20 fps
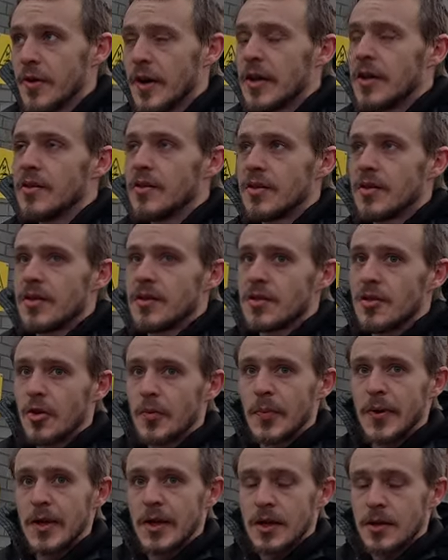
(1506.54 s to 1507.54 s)
faces
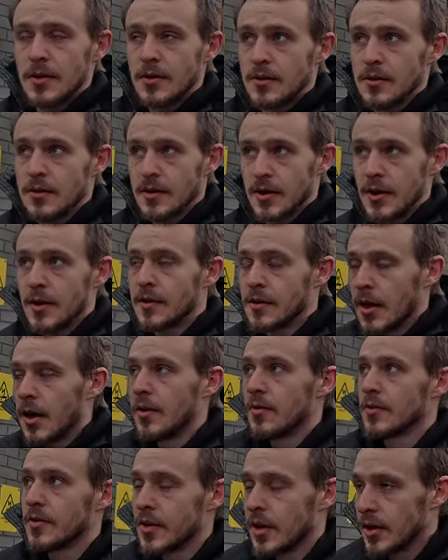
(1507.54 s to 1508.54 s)
coming into the
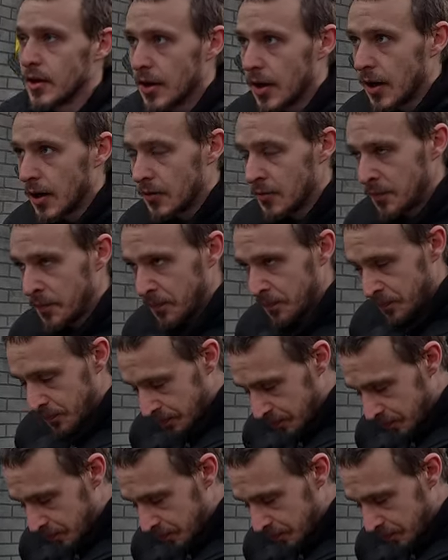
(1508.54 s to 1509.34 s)
town centre. Town centre